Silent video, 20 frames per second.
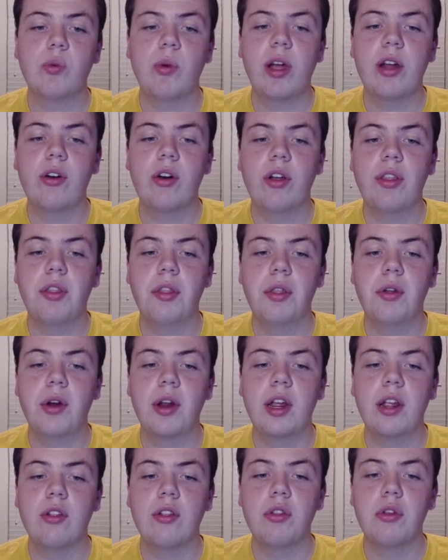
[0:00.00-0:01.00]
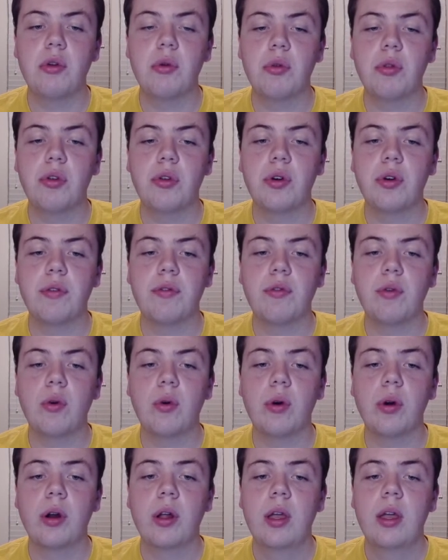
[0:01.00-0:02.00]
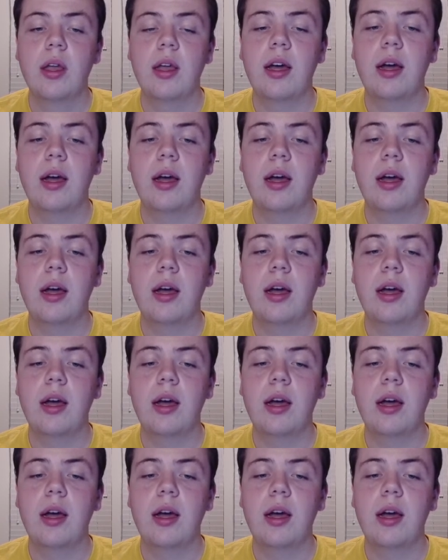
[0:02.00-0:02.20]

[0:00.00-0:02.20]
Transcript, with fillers: Rider, on the other hand, 234.